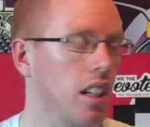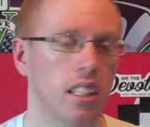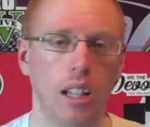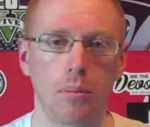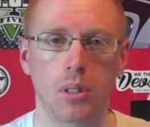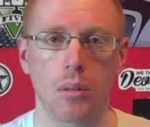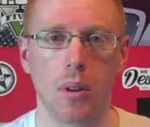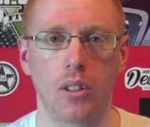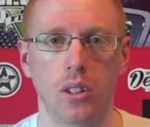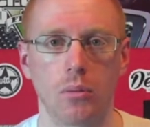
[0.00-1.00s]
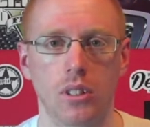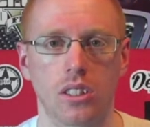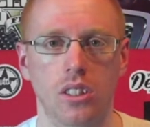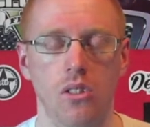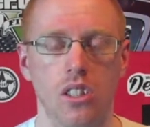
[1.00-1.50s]
Captain America the Winter
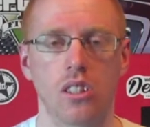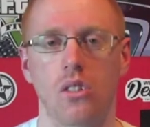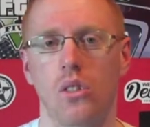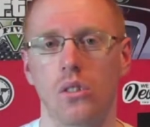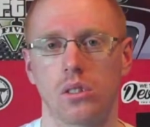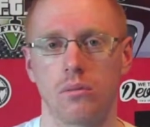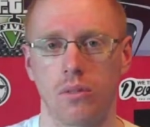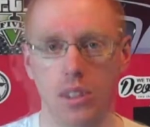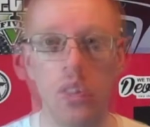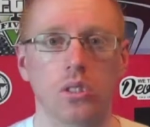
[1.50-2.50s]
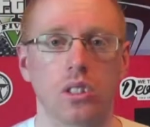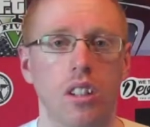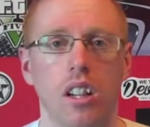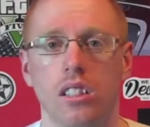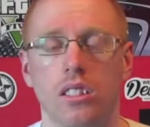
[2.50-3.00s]
Soldier. Awesome film. Also,
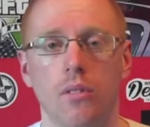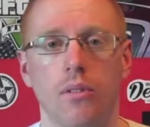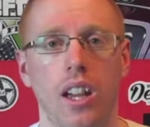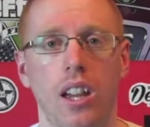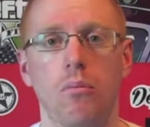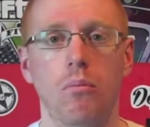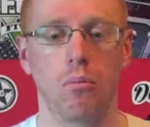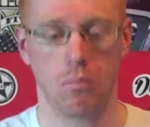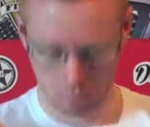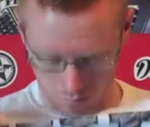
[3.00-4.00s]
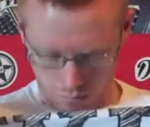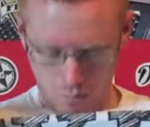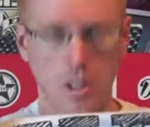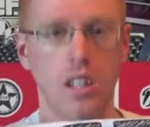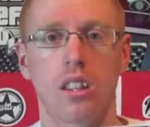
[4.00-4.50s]
guys, don't forget,
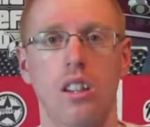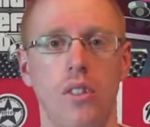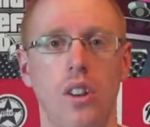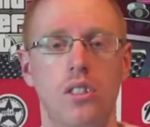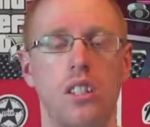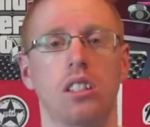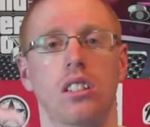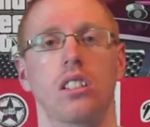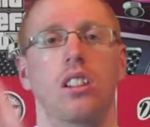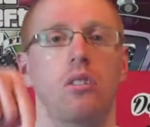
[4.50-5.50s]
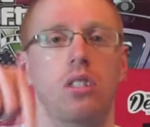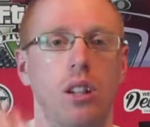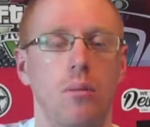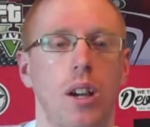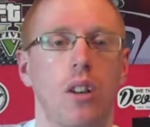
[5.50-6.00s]
We the Devoted, go check
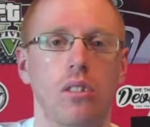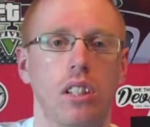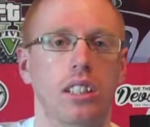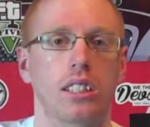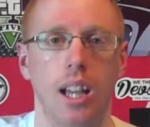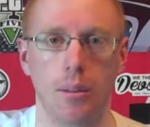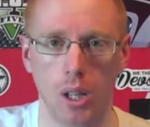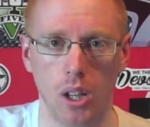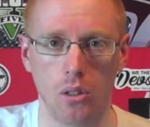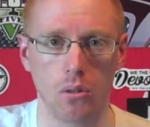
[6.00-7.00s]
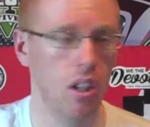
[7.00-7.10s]
them out. All the links down below.